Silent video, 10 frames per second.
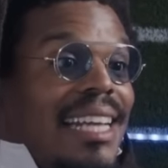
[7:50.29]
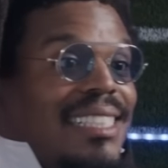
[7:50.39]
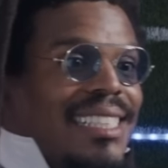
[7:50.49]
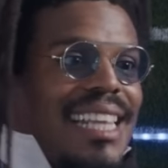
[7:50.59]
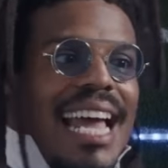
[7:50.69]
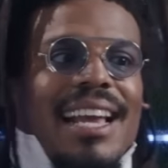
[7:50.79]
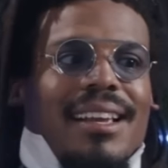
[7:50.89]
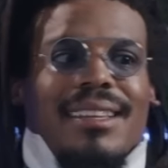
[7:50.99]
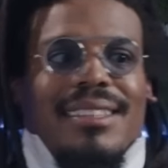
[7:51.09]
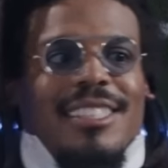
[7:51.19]
It's just like
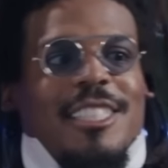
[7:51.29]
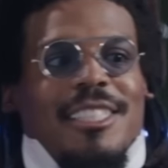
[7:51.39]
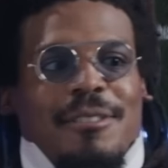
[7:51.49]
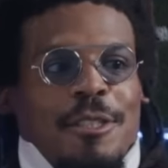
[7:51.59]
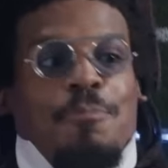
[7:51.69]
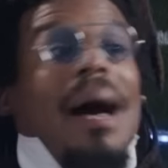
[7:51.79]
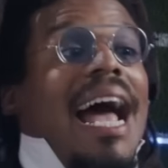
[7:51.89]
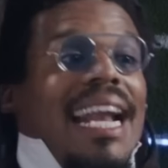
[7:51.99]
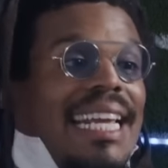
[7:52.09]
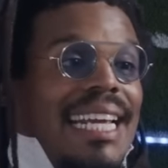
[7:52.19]

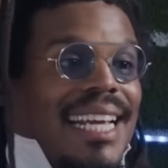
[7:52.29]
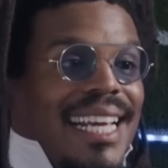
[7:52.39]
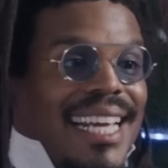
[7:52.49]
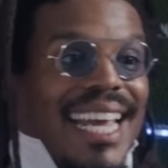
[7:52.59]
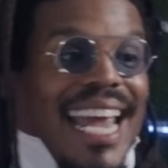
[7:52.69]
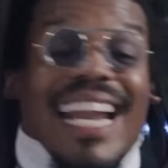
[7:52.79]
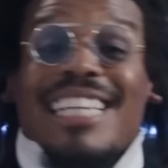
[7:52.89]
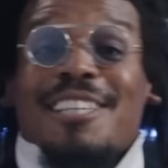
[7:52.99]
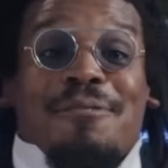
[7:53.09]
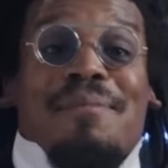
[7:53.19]
spotty. And I
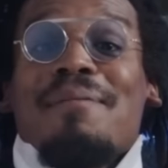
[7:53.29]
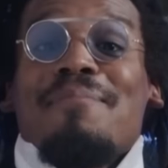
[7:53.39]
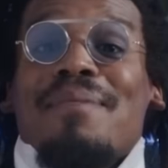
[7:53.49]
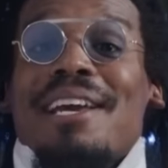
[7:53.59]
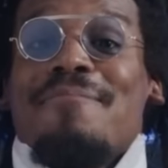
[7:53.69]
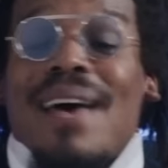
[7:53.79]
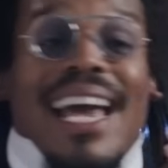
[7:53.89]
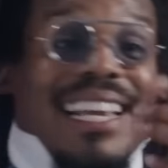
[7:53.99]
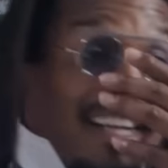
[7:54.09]
just remember being back